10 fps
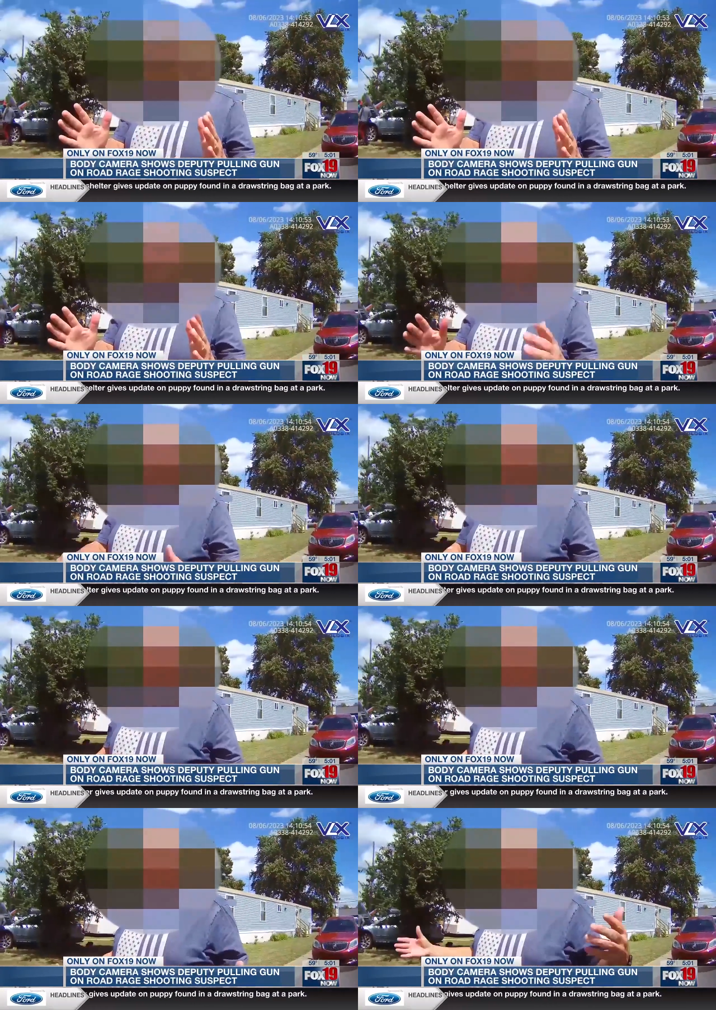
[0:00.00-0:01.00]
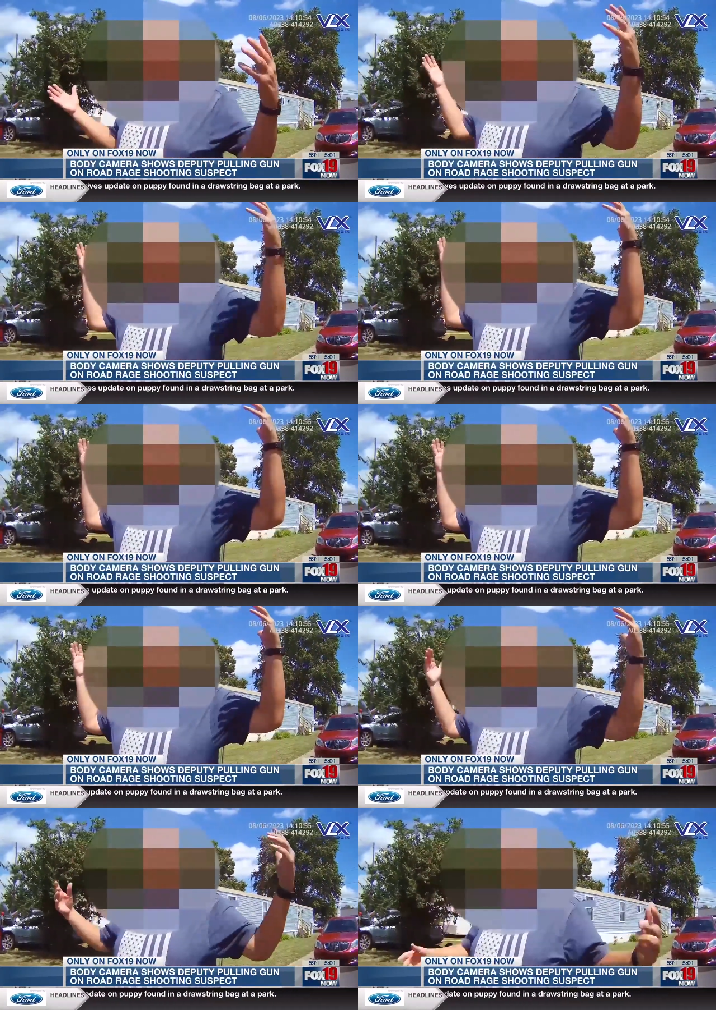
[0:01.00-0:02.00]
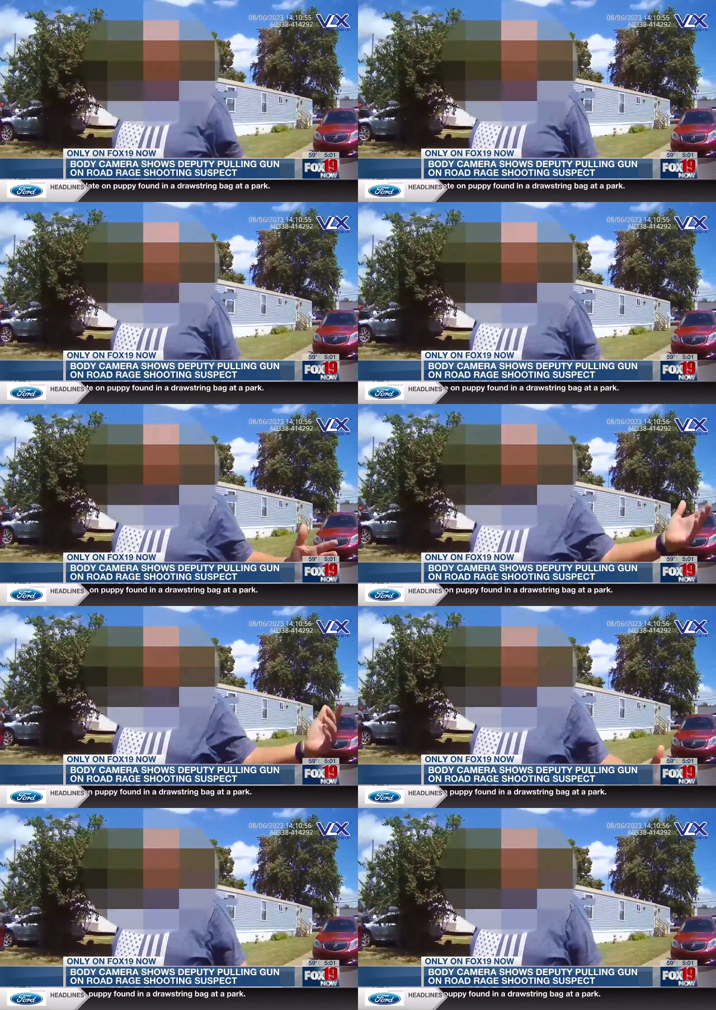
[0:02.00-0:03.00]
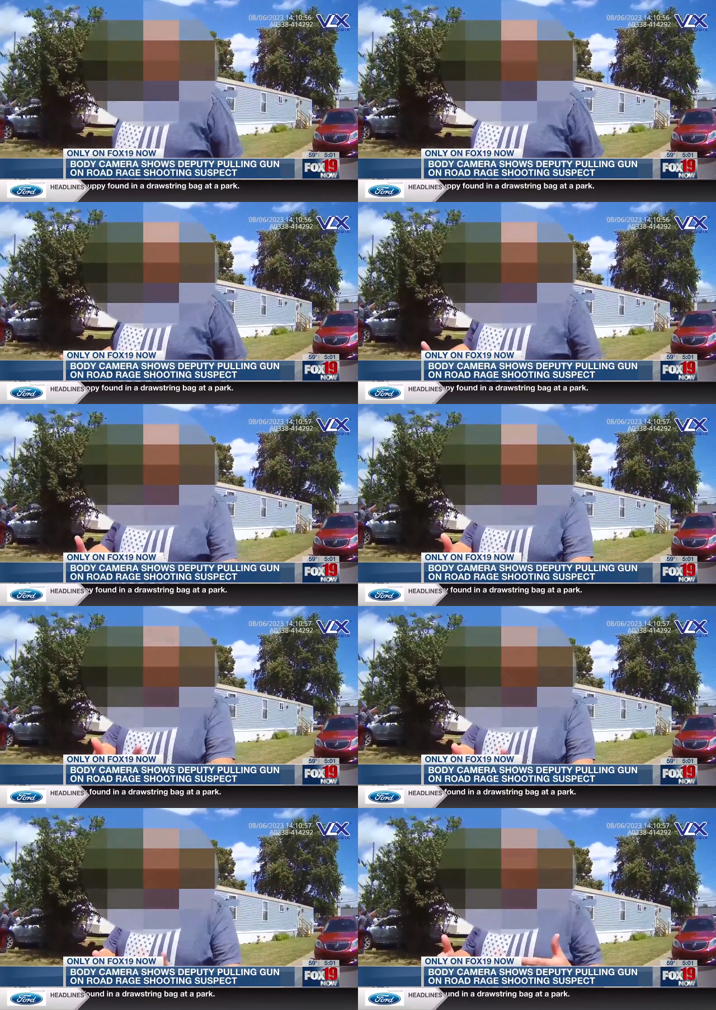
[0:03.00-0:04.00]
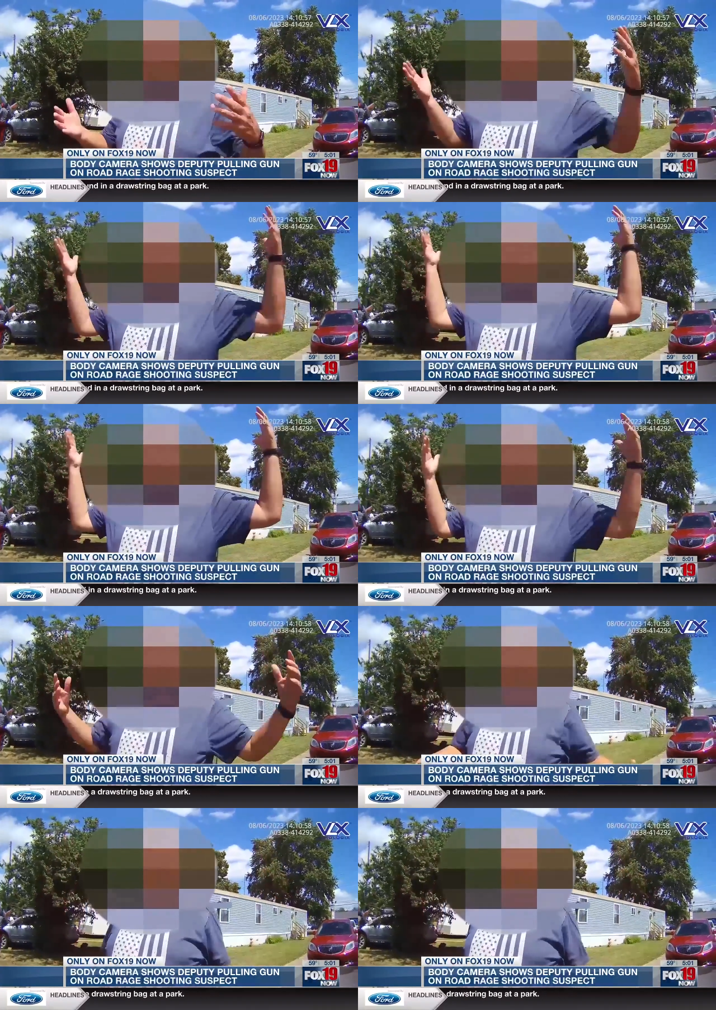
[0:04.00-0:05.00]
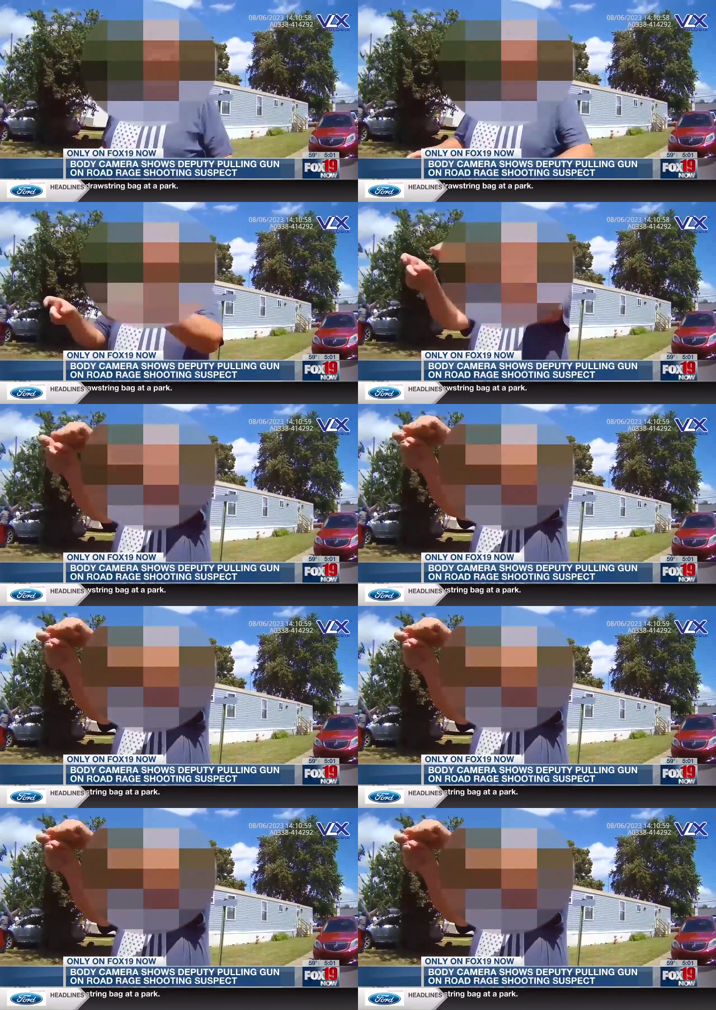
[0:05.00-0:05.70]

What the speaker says: (no speaker visible)